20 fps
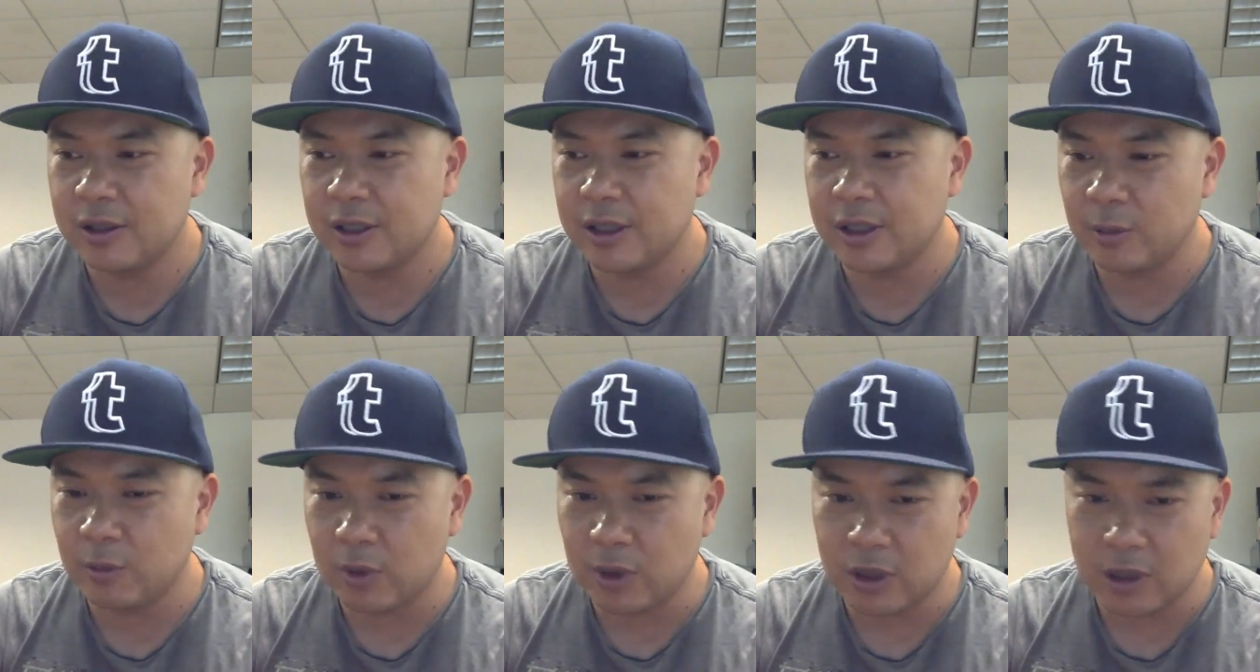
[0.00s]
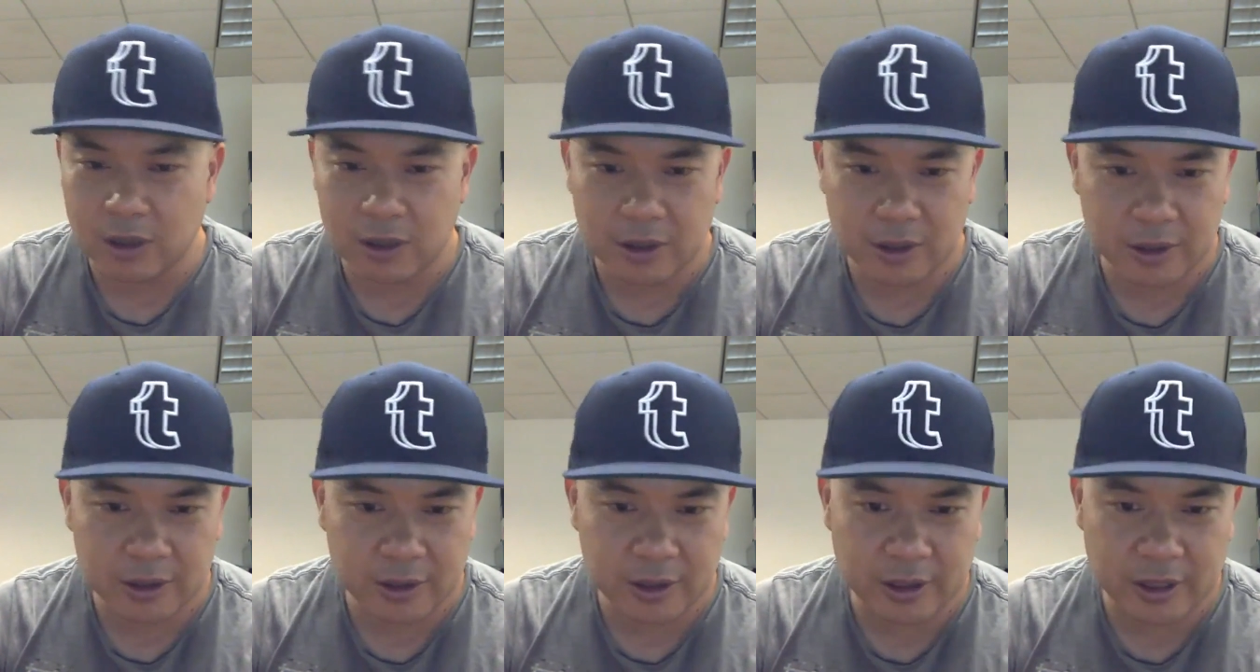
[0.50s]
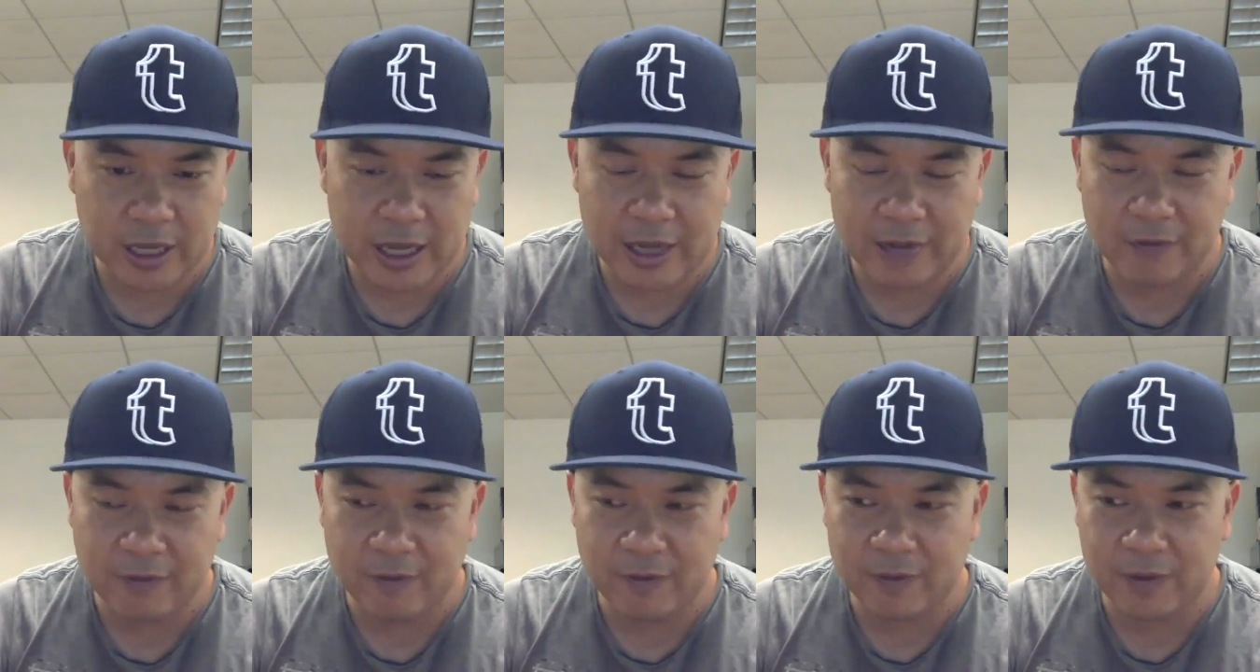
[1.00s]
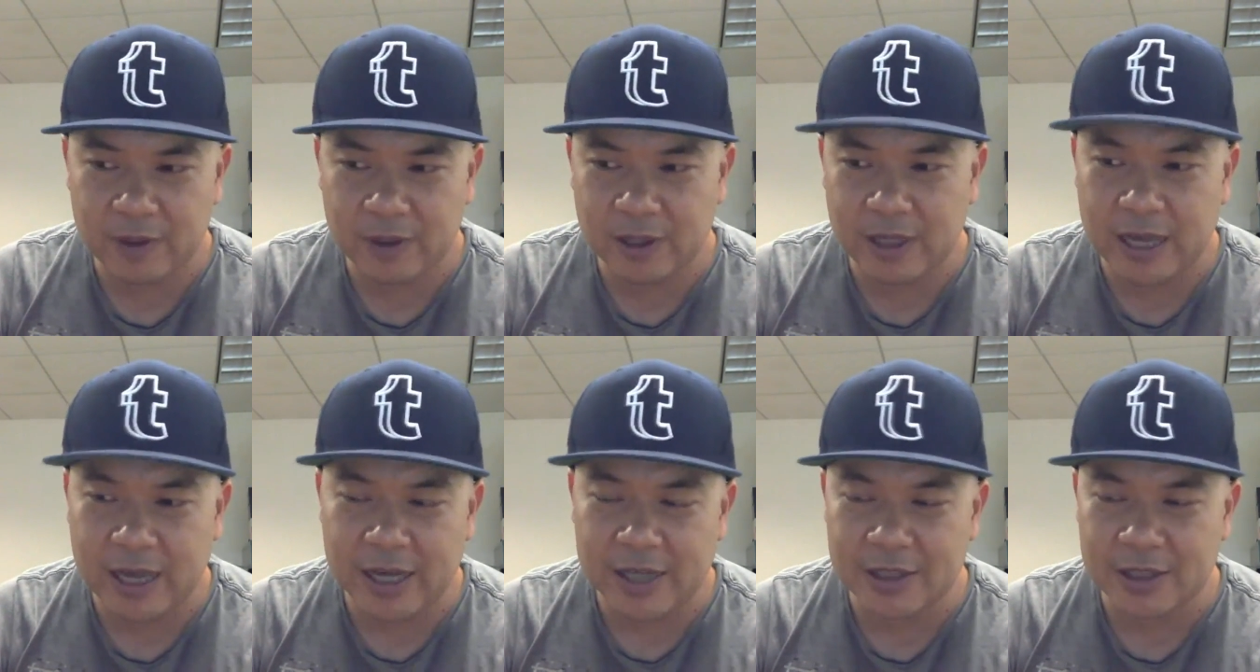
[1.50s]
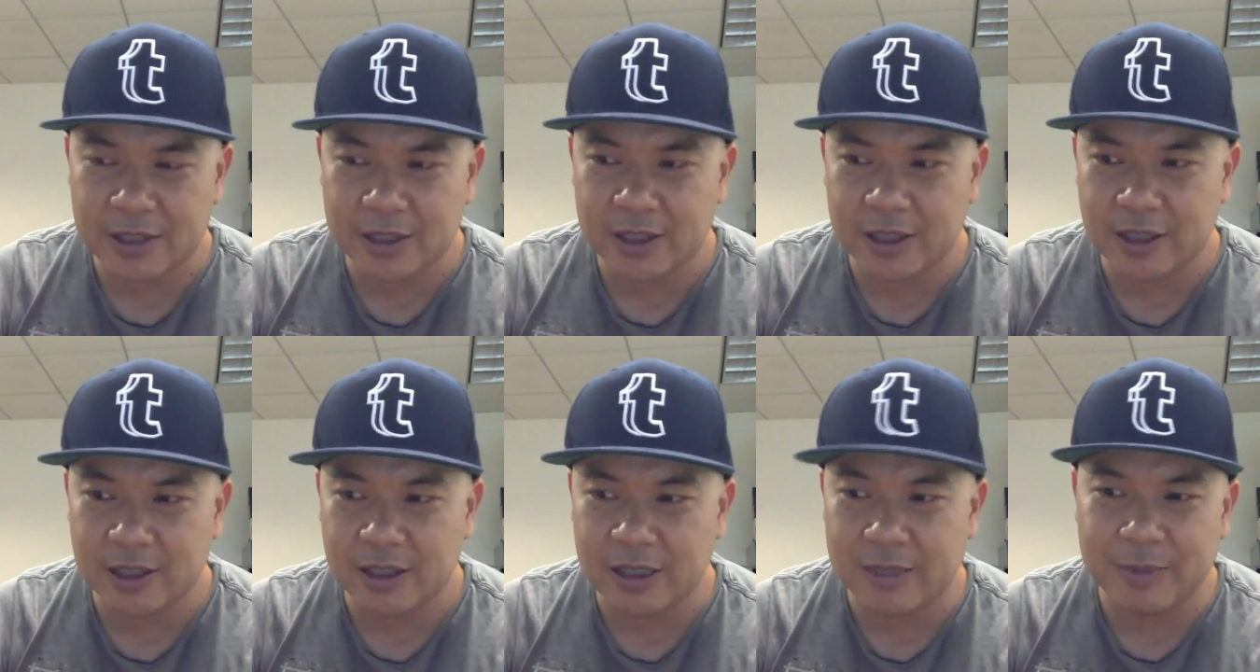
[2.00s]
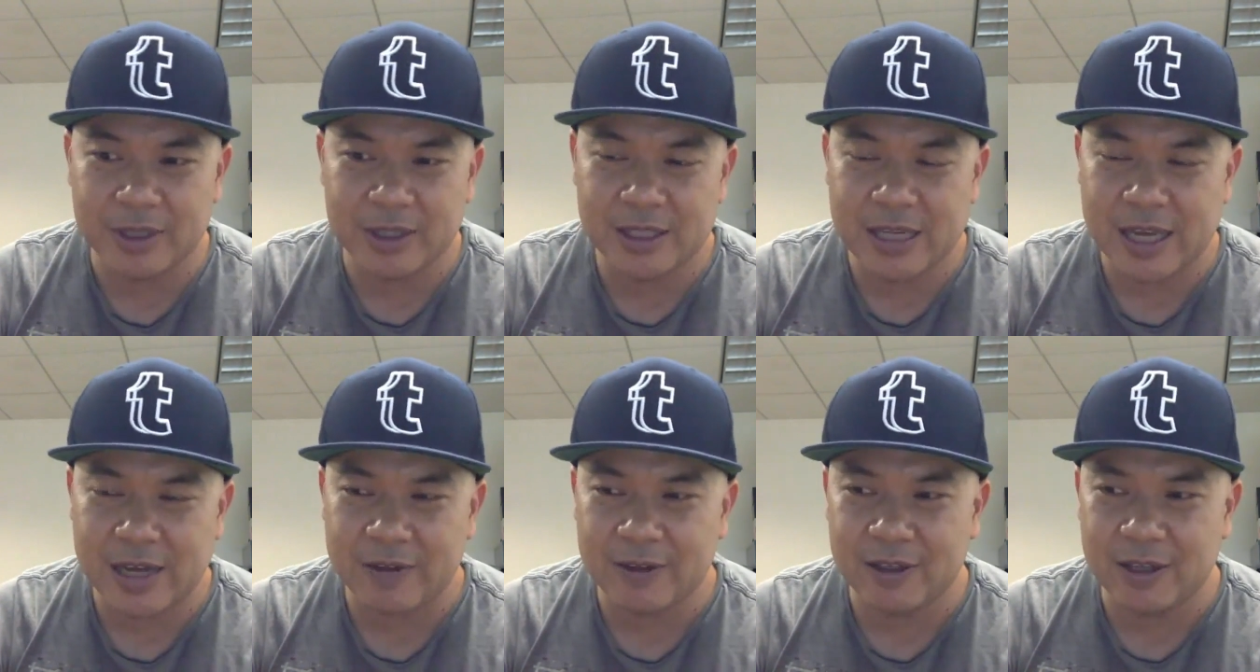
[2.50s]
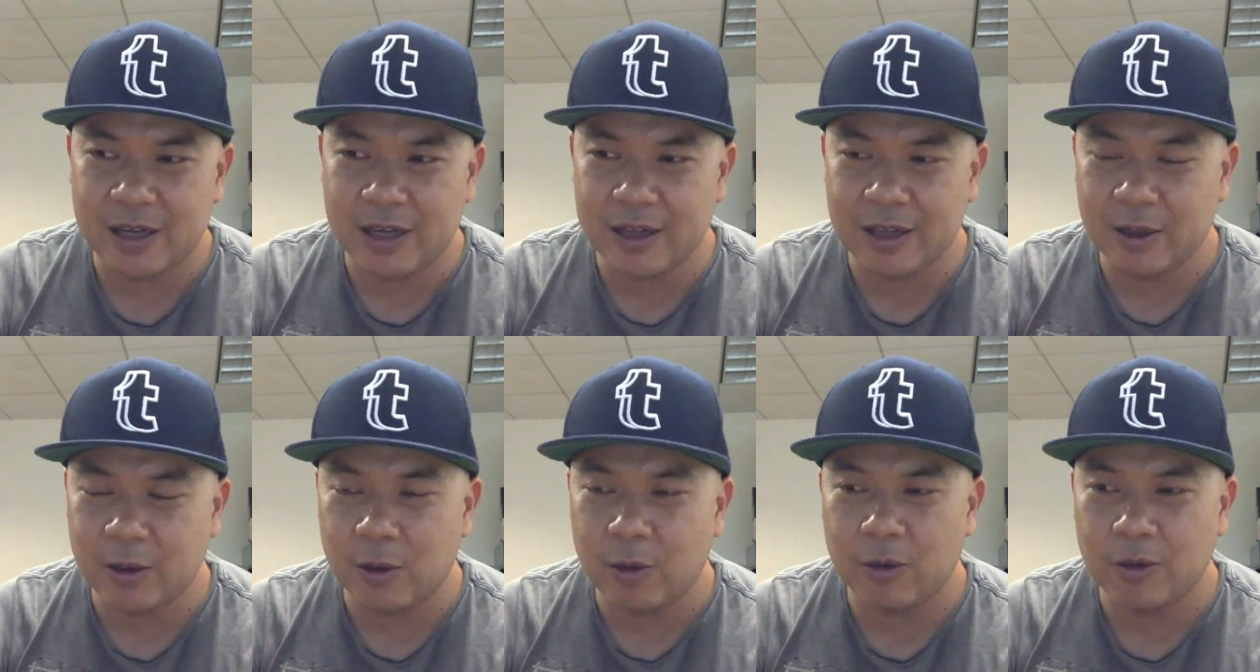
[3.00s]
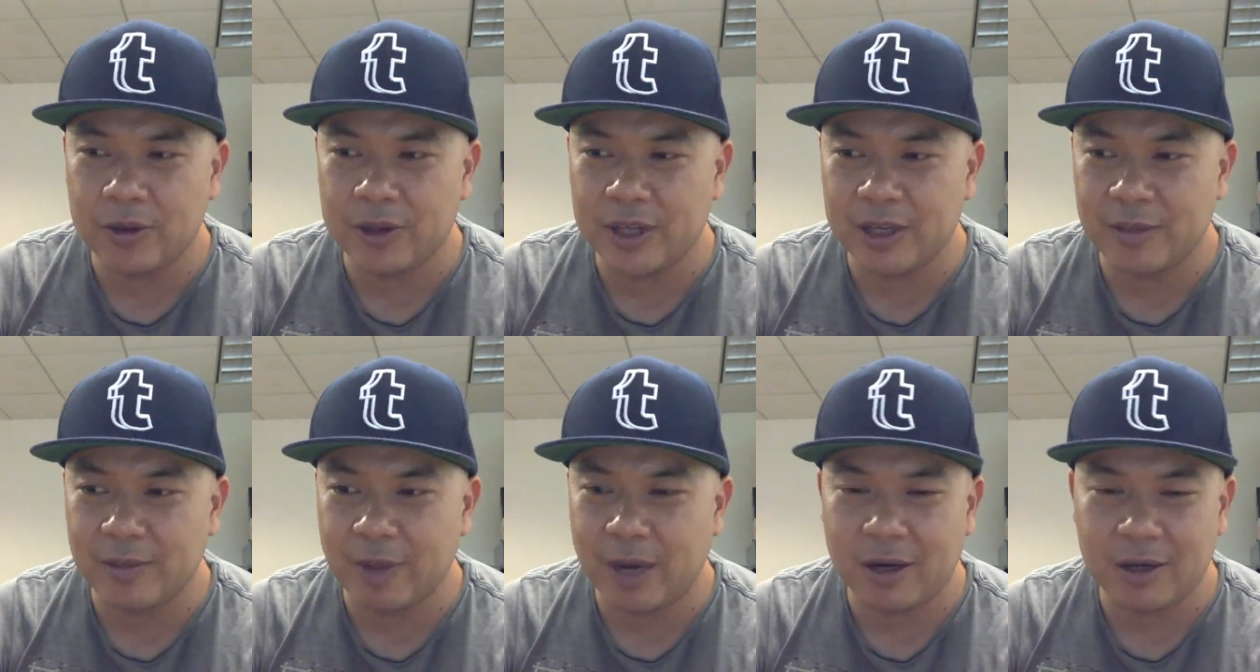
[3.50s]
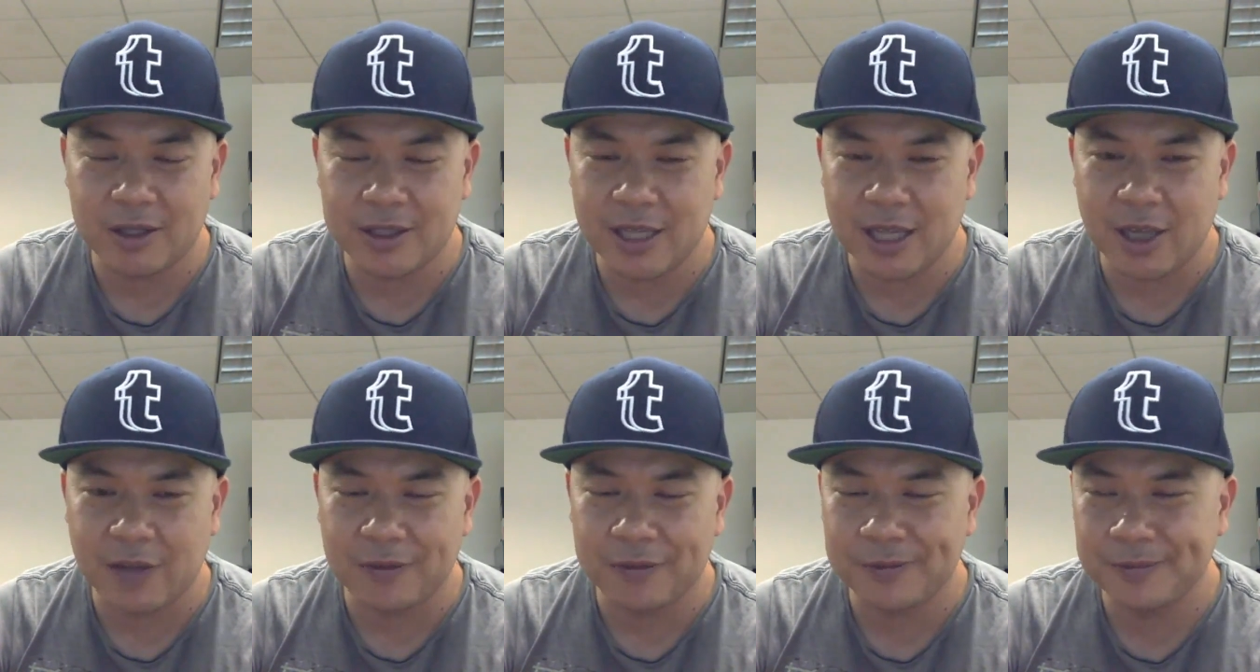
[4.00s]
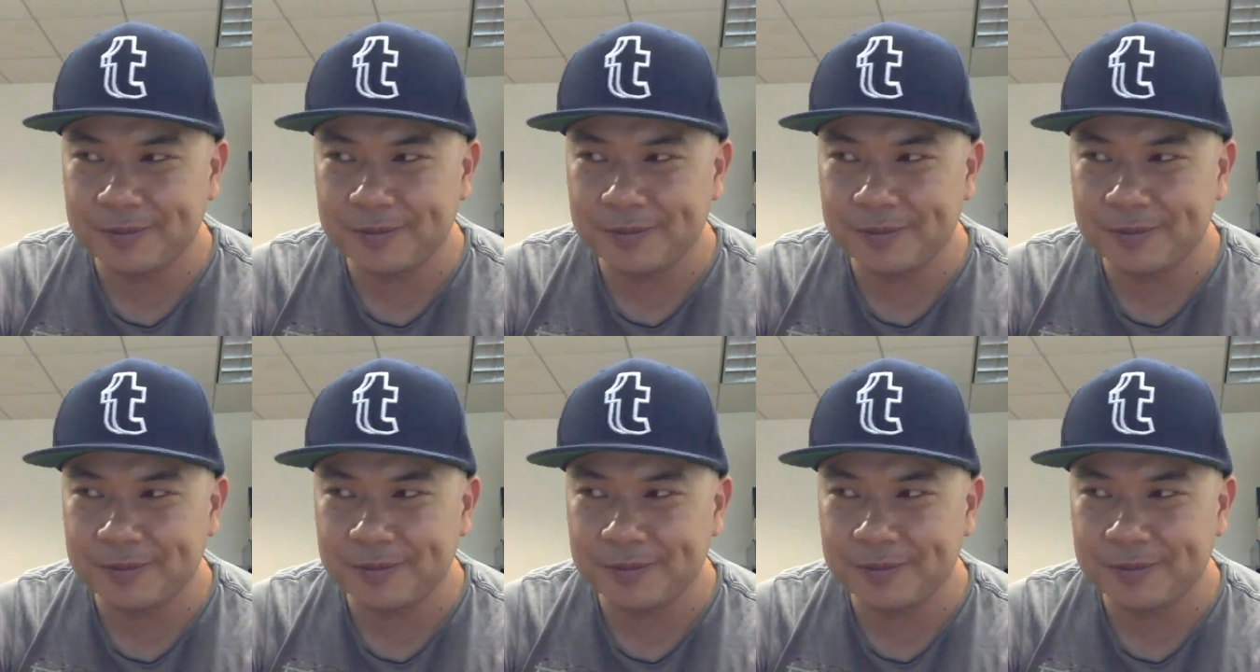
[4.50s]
in a world could Ashley Clements had done the whole thing by herself?